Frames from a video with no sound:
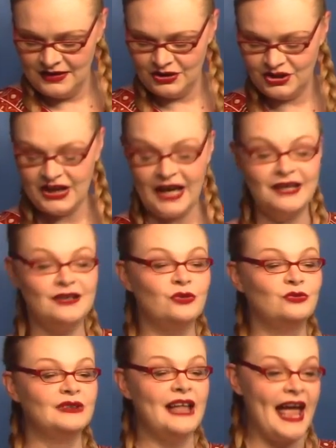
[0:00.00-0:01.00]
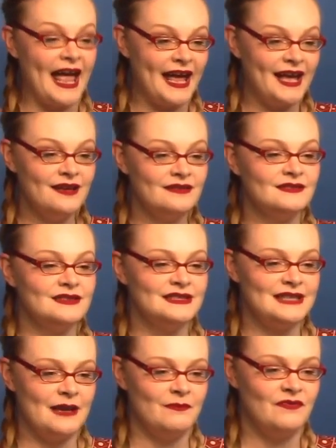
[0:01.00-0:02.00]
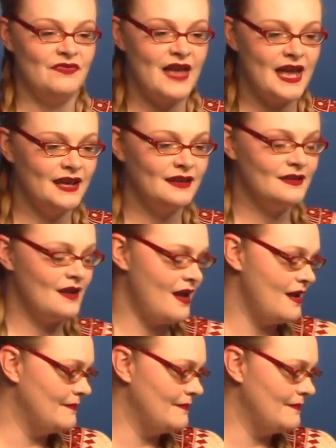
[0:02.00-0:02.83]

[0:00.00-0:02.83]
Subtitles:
Shea Coulee, same thing.